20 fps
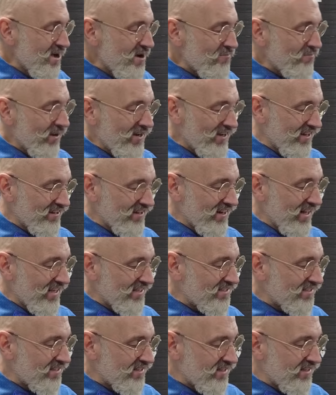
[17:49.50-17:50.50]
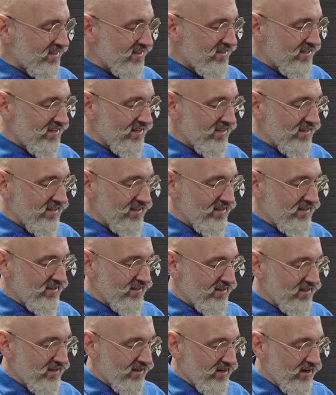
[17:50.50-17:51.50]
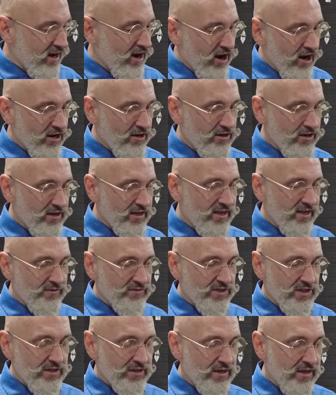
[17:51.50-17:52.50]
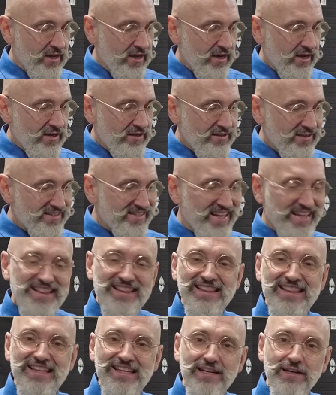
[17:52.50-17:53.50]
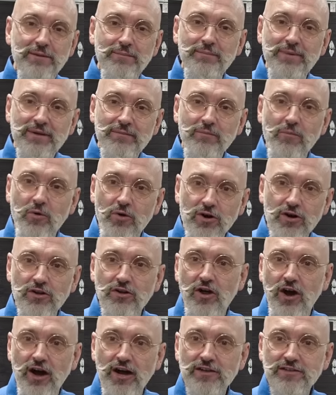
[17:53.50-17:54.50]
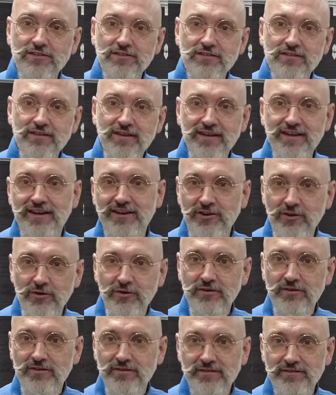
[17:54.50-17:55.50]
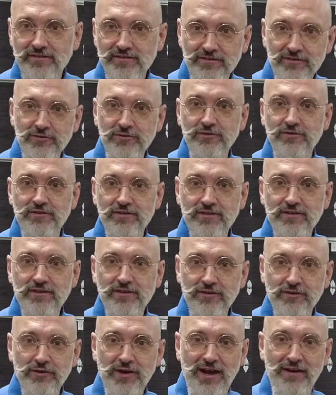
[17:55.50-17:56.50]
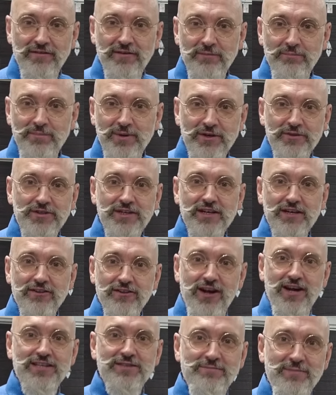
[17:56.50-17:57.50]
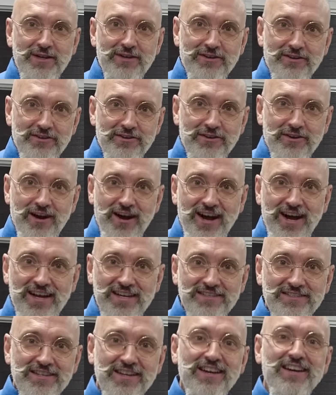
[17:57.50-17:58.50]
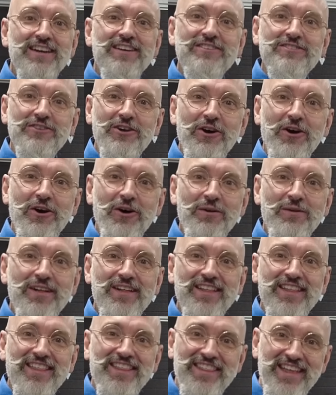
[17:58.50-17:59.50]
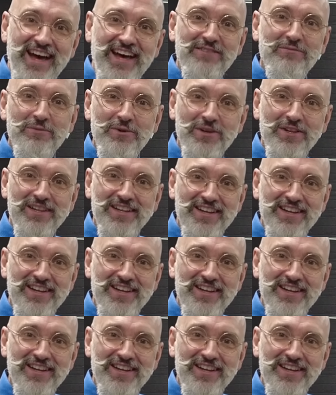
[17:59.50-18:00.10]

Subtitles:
But nonetheless, the hardener gives it just that little bit more gloss. And I know you have a built-in gloss meter in your eyes, so that will